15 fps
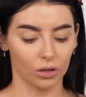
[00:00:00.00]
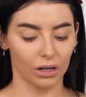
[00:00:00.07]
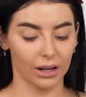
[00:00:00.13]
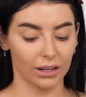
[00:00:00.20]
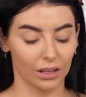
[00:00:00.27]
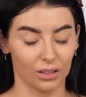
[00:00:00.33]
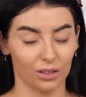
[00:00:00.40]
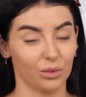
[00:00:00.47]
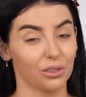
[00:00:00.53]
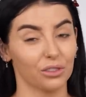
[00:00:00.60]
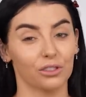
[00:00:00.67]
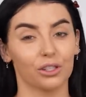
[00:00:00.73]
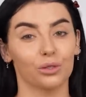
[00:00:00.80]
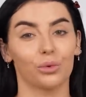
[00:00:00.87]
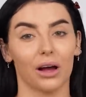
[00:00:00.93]
Like, you
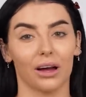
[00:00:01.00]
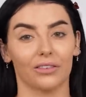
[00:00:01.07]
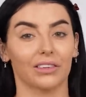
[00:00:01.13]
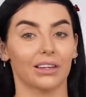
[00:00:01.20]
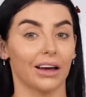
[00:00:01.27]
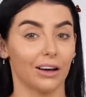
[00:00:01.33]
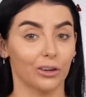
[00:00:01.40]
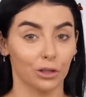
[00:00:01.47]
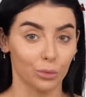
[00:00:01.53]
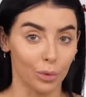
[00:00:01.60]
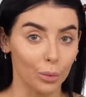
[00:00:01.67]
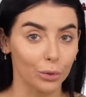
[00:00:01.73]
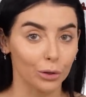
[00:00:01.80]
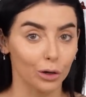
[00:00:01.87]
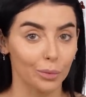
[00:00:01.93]
can do whatever the hell you
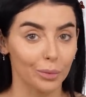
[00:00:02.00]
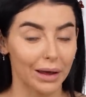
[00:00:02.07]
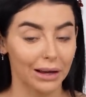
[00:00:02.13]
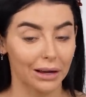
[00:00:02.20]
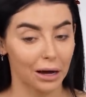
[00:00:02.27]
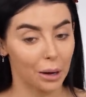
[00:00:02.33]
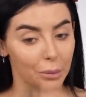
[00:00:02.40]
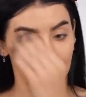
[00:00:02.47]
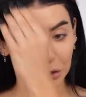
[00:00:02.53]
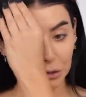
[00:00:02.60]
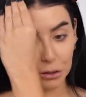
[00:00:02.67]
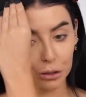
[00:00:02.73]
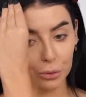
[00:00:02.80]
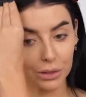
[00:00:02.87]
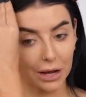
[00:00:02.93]
want with your makeup. You
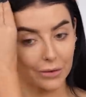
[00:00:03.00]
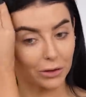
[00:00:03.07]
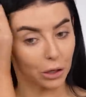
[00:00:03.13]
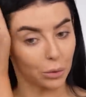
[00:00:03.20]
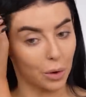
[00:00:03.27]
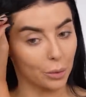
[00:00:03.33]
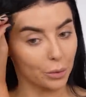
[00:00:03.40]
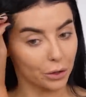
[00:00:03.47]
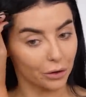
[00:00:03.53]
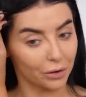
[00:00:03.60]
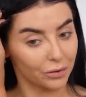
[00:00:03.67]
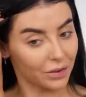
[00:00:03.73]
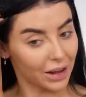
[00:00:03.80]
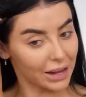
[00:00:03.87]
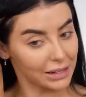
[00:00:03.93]
can do whatever you want with your
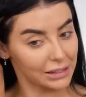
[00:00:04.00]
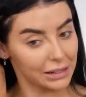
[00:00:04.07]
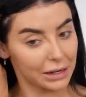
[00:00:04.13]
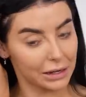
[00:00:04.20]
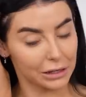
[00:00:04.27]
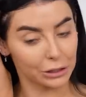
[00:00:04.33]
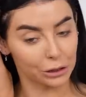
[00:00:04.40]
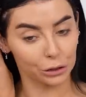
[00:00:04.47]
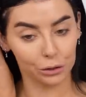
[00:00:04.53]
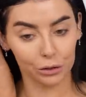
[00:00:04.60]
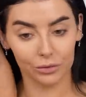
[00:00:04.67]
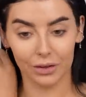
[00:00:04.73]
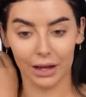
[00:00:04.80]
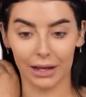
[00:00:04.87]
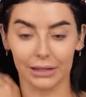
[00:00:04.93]
face. It is your
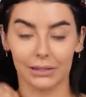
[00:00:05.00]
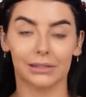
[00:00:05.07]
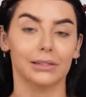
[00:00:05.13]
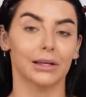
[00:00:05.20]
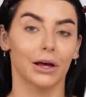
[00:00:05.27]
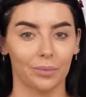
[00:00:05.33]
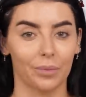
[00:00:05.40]
face.